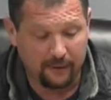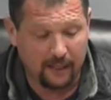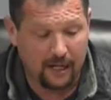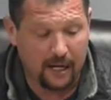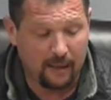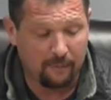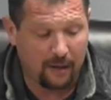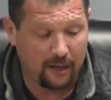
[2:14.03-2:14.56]

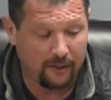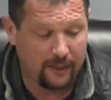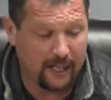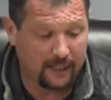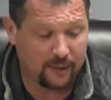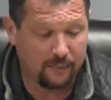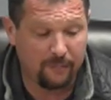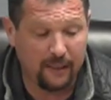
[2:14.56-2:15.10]
Our
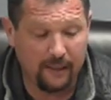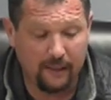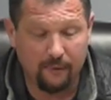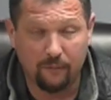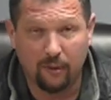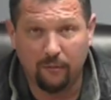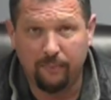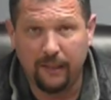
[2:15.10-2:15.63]
next meeting
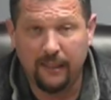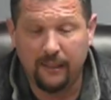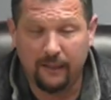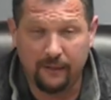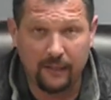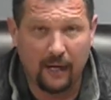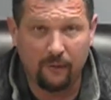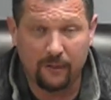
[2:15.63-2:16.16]
will be
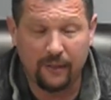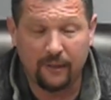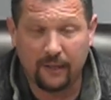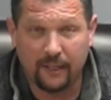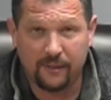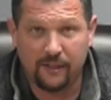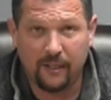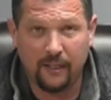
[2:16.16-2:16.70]
down here
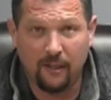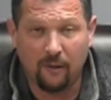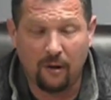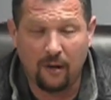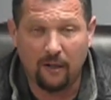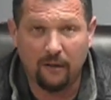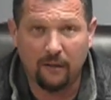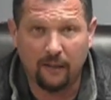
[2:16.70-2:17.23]
at City
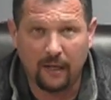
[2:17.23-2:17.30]
Hall